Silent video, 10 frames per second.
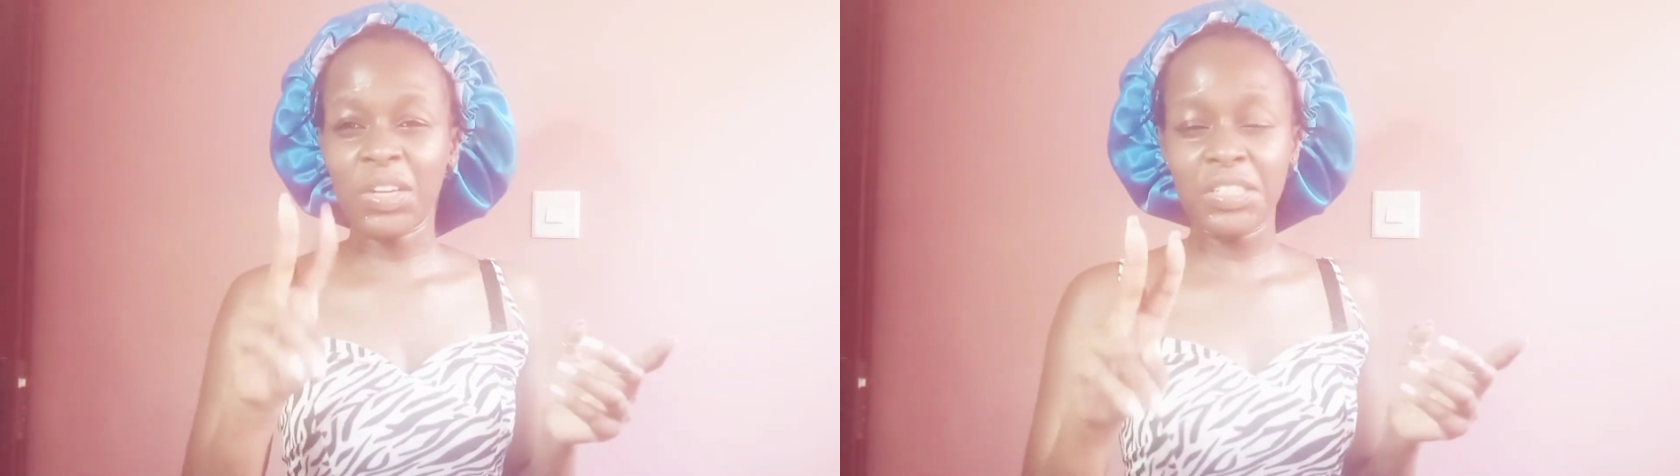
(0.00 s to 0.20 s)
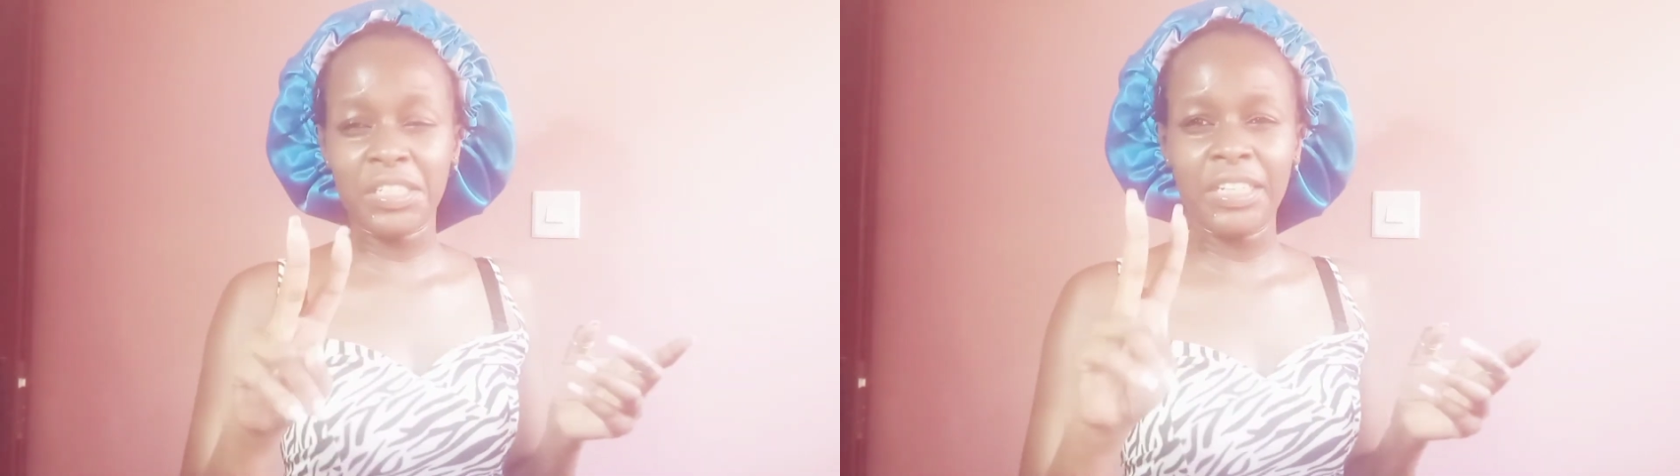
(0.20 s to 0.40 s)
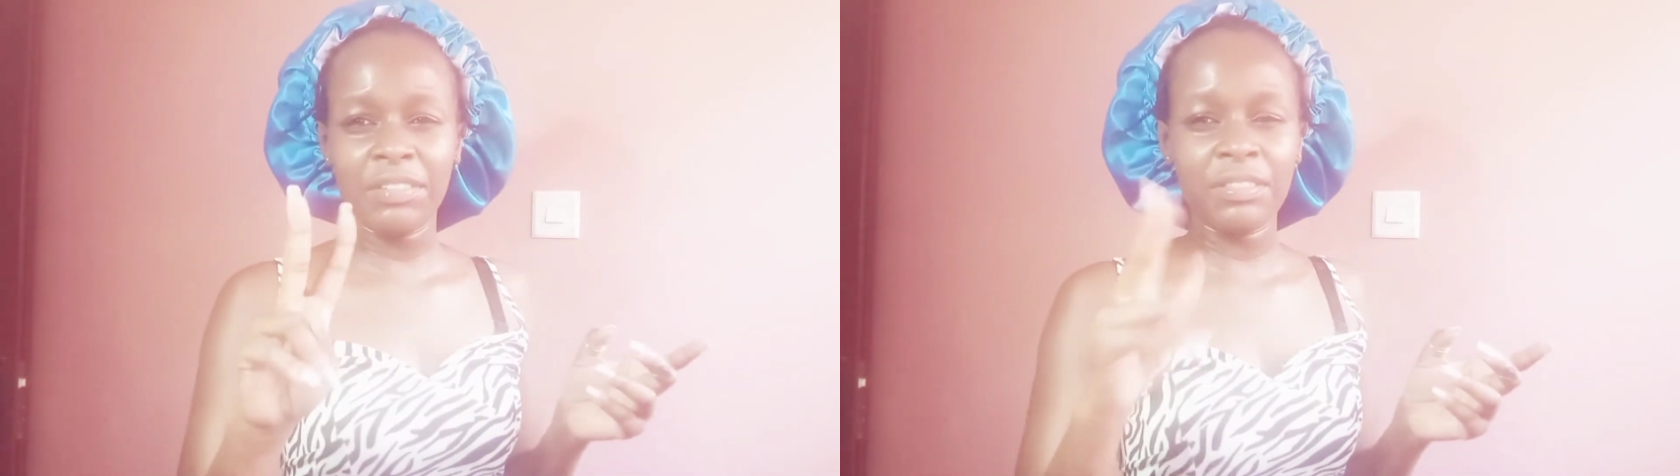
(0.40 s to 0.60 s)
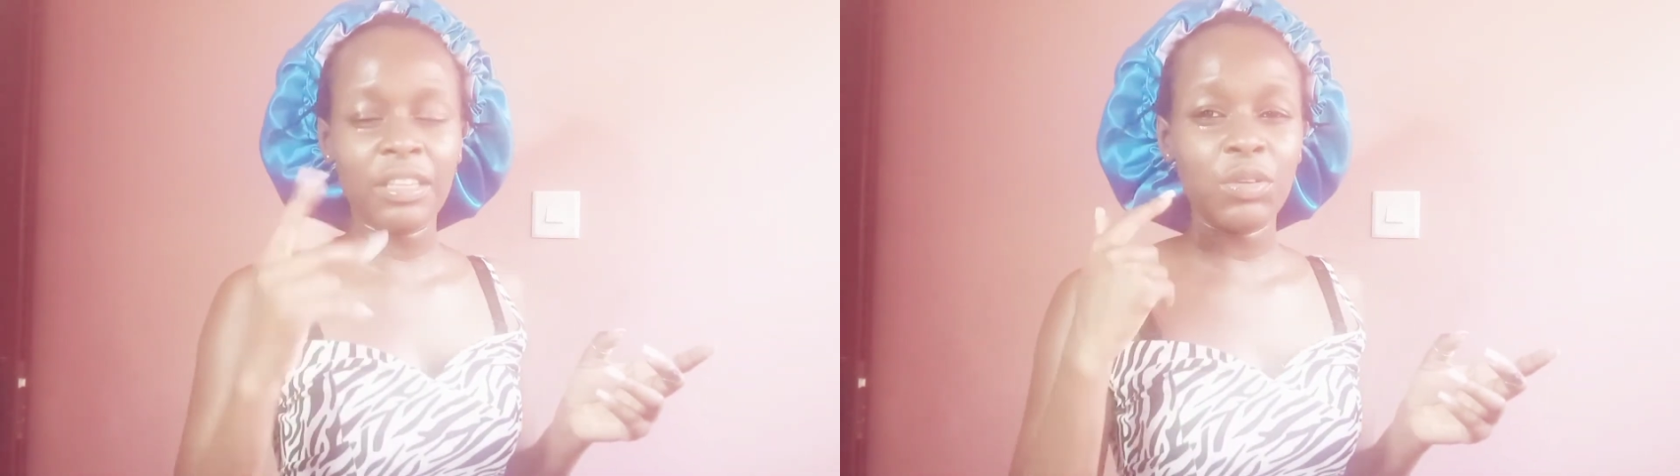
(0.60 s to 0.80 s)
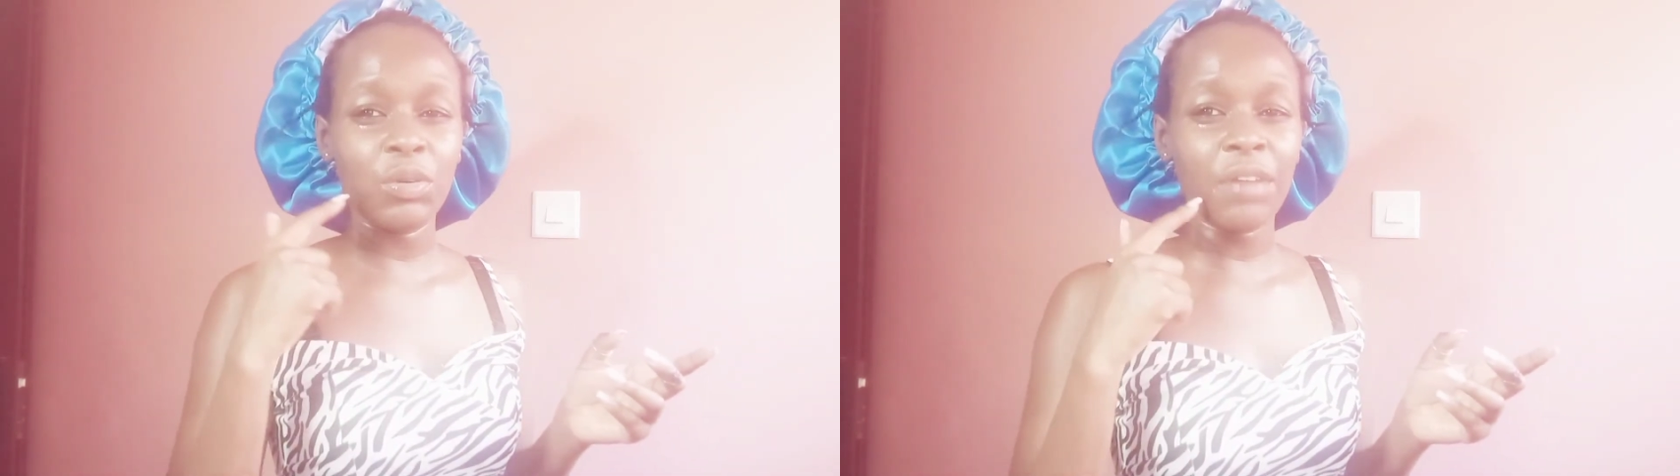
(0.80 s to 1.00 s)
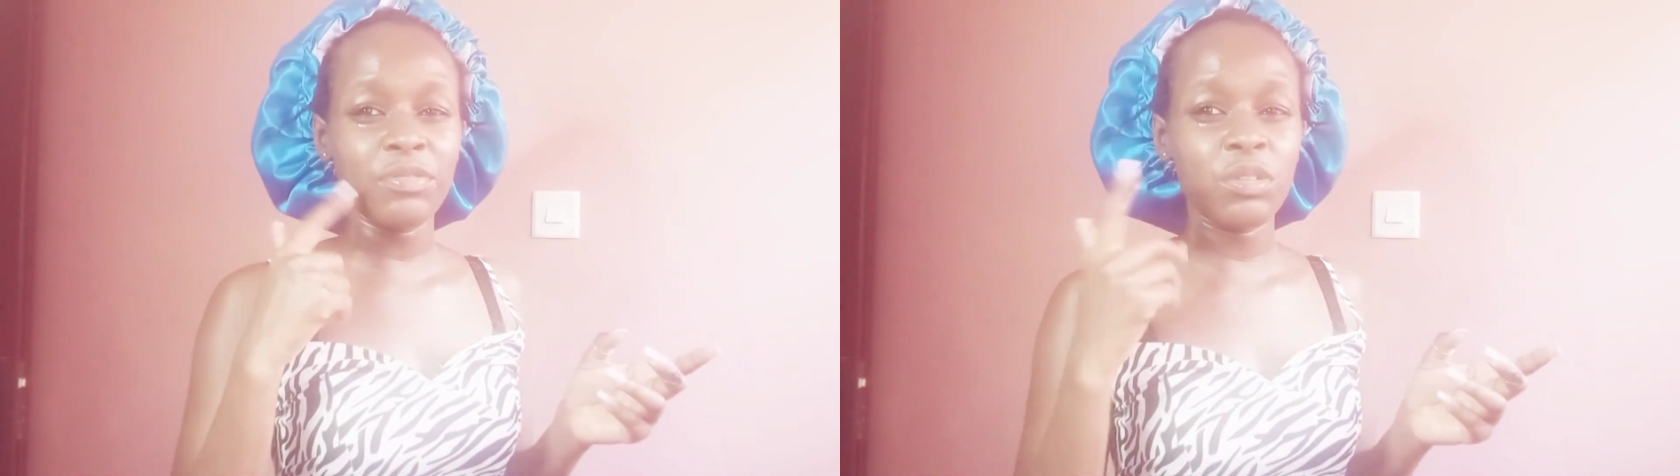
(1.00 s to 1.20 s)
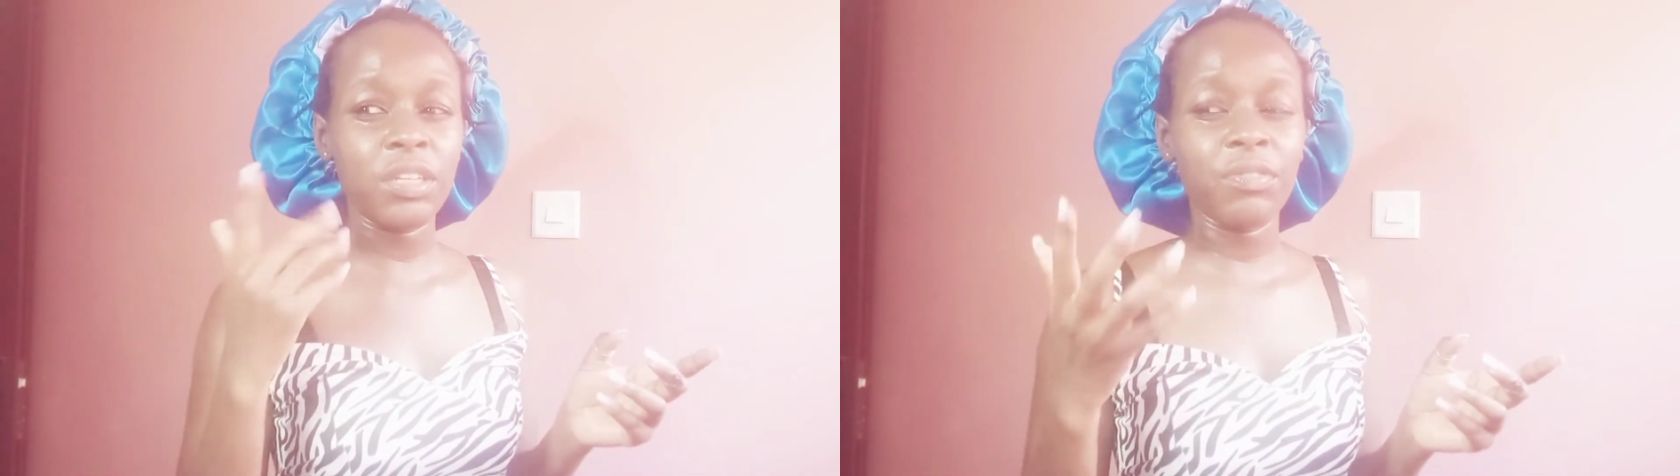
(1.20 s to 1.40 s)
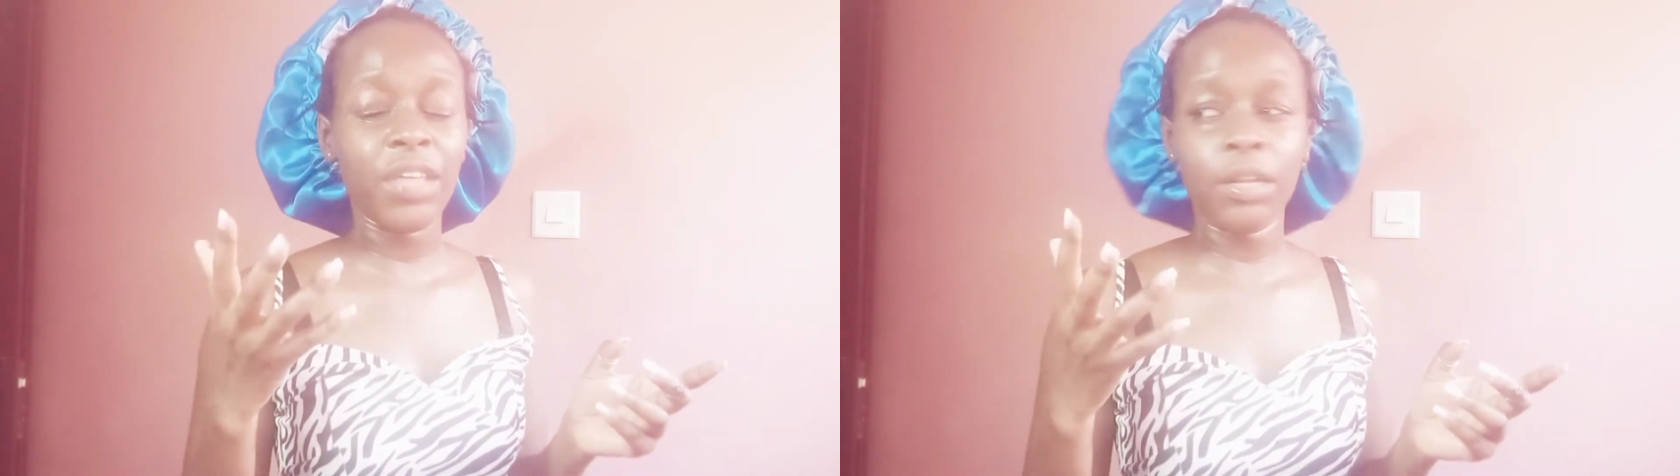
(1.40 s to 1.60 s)
going to leave. You have to
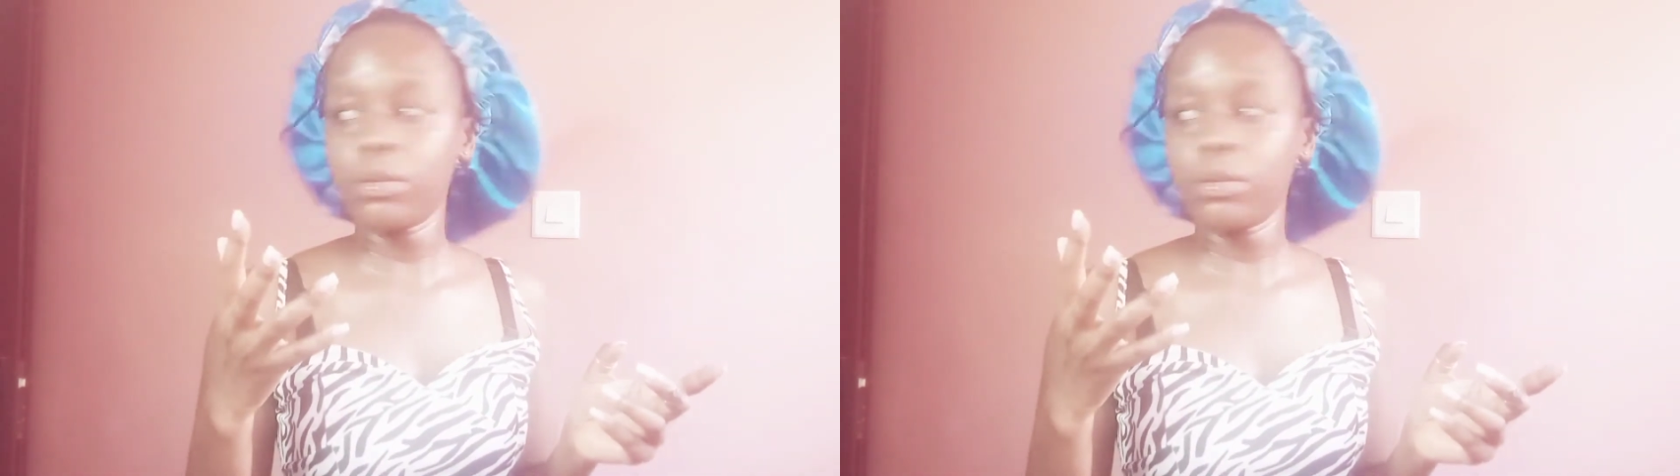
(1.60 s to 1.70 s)
leave the